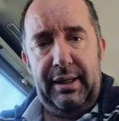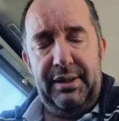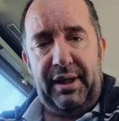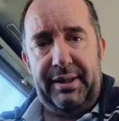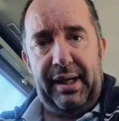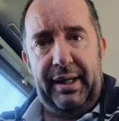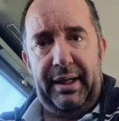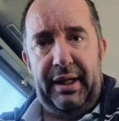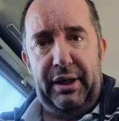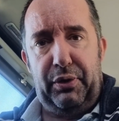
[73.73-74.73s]
As I said
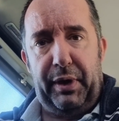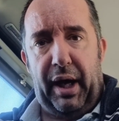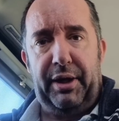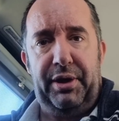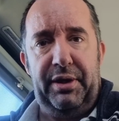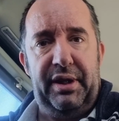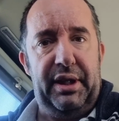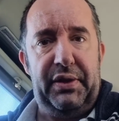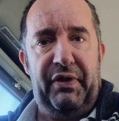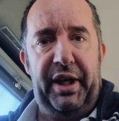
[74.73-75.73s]
in the introduction to
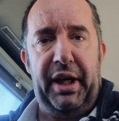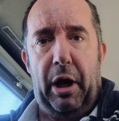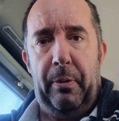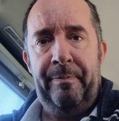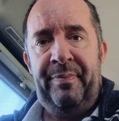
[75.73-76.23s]
this video,